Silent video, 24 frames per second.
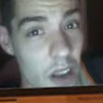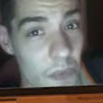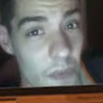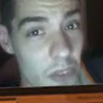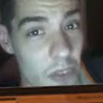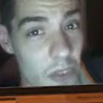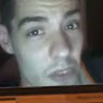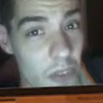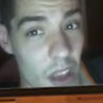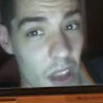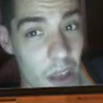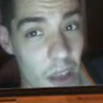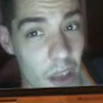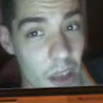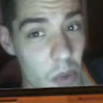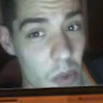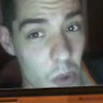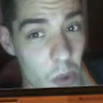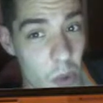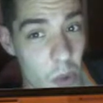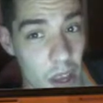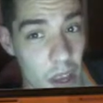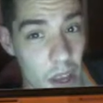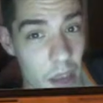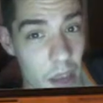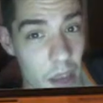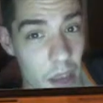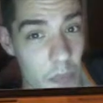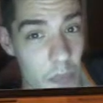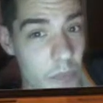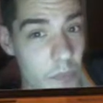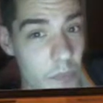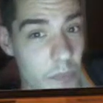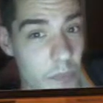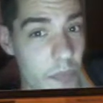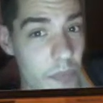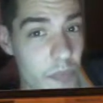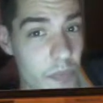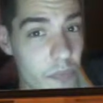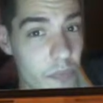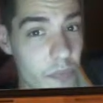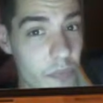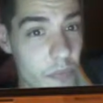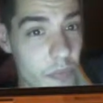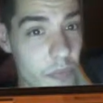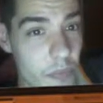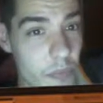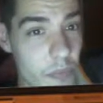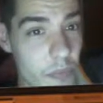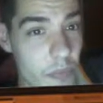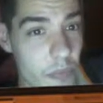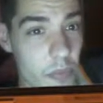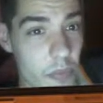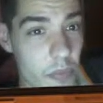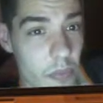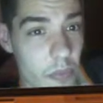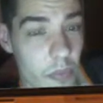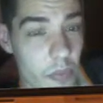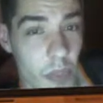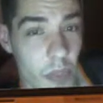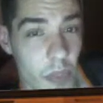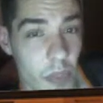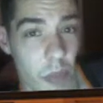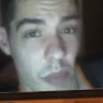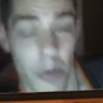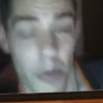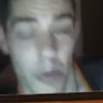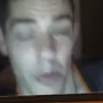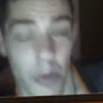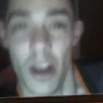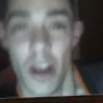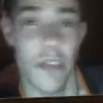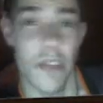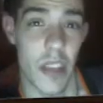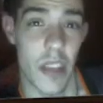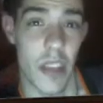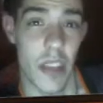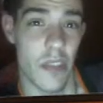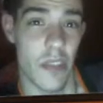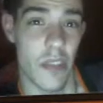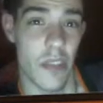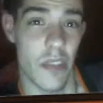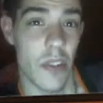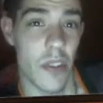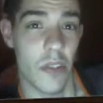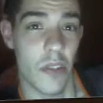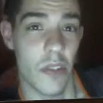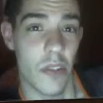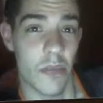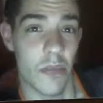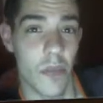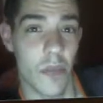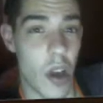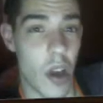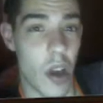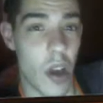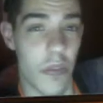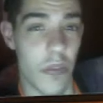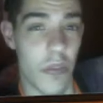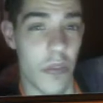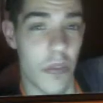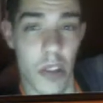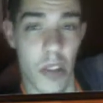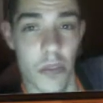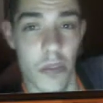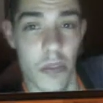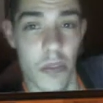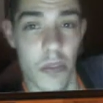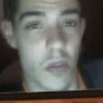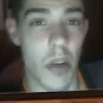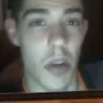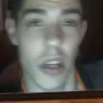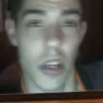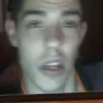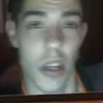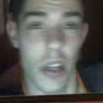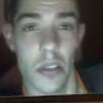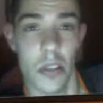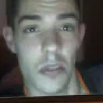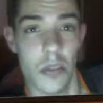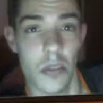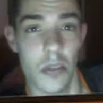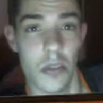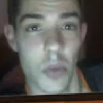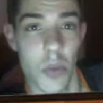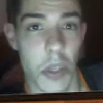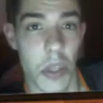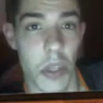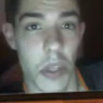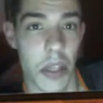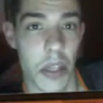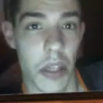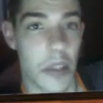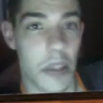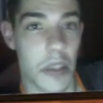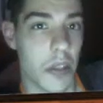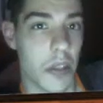I am the way I am. But I forgive you. I forgive all my exes for what they did.